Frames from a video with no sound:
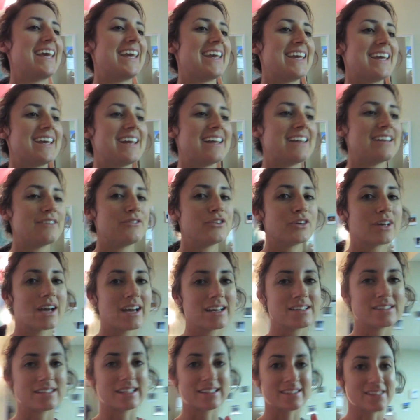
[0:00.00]
And if you
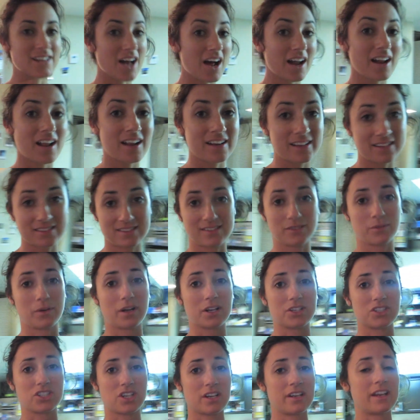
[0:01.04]
guys, it's not on Instant
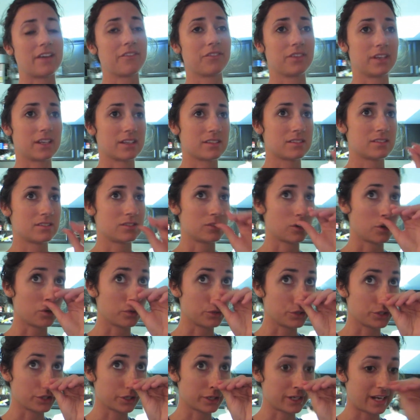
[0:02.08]
Watch on Netflix, so
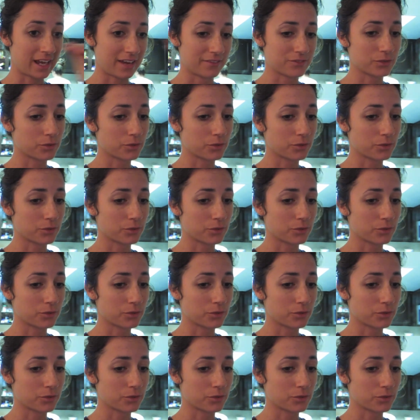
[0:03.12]
you're gonna have